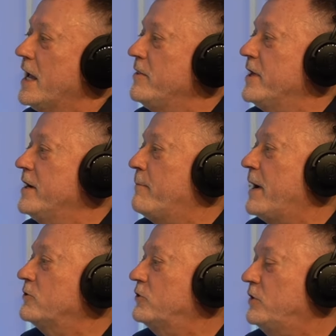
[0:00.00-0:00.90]
And then
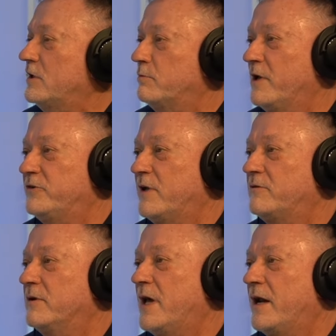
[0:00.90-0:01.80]
about six months
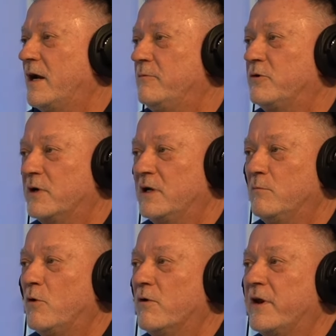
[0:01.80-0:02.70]
after that, I'm
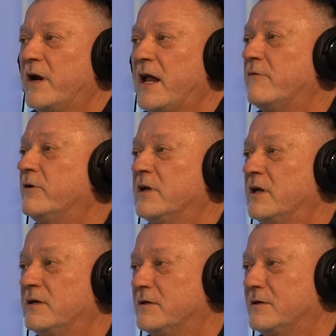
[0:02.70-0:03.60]
drinking more than I ever
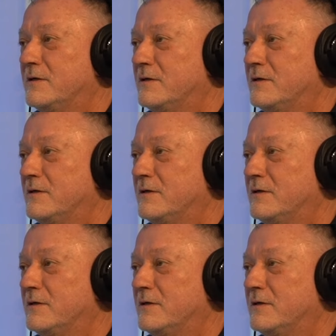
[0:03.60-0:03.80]
did.